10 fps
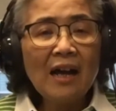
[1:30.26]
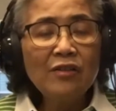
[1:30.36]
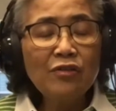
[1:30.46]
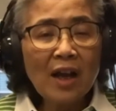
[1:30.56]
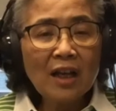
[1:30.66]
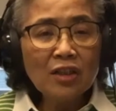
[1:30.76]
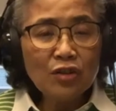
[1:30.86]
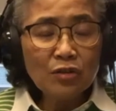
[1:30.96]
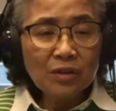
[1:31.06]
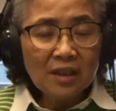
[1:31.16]

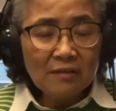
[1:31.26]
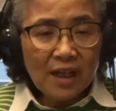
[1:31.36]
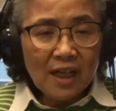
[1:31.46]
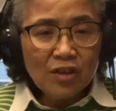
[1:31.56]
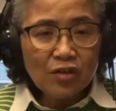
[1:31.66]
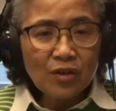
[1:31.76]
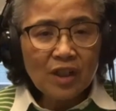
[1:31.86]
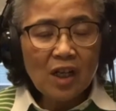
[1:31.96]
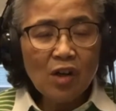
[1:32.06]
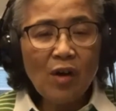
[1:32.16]
drug-induced liver
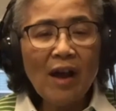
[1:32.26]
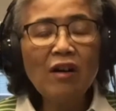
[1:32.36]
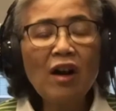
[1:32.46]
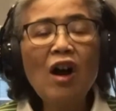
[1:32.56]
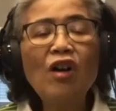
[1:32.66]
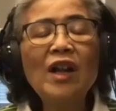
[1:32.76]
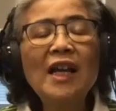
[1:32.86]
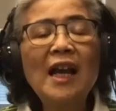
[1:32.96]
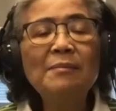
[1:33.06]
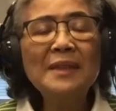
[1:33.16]
injury, or
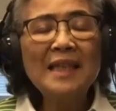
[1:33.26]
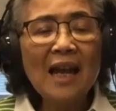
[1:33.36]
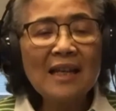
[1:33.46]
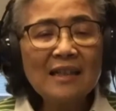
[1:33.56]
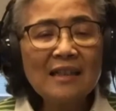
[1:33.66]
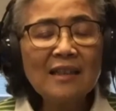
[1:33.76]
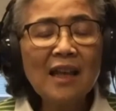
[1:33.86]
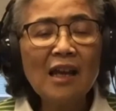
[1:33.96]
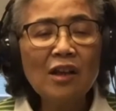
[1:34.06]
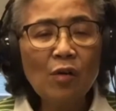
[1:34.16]
alcoholic hepatitis,
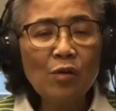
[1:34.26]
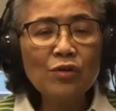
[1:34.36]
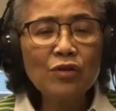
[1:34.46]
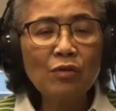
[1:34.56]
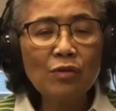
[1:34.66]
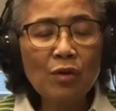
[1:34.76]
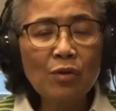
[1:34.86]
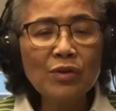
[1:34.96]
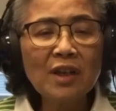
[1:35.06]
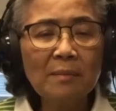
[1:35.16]
can also
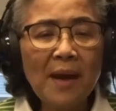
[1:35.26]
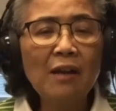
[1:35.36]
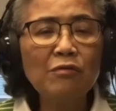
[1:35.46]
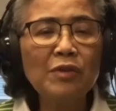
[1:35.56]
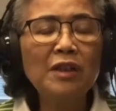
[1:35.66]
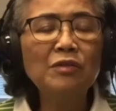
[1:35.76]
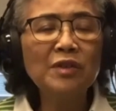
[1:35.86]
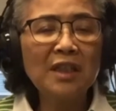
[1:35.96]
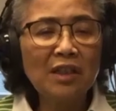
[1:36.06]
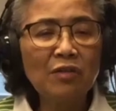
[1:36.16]
cause hepatorenal
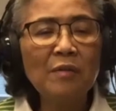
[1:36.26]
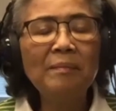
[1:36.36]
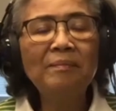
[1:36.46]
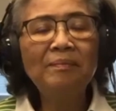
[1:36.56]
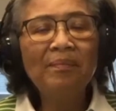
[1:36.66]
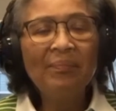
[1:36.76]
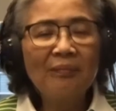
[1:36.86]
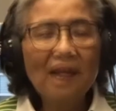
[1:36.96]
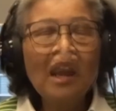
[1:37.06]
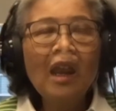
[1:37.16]
syndrome.
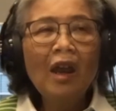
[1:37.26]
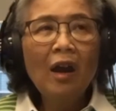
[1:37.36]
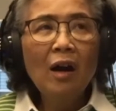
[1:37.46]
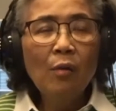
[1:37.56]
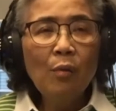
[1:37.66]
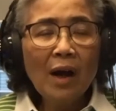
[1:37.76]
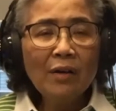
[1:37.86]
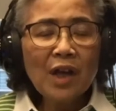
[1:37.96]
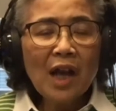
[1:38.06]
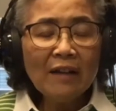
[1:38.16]
Well,
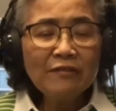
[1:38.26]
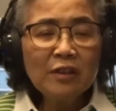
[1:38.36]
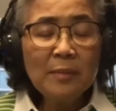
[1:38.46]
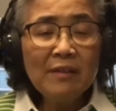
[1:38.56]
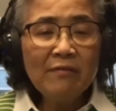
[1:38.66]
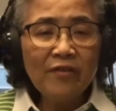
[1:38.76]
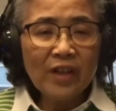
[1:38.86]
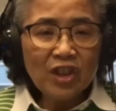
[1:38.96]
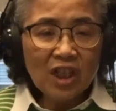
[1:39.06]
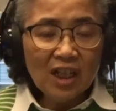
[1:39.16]
you have to be
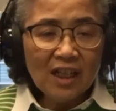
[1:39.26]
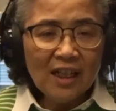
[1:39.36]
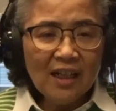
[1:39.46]
vigilant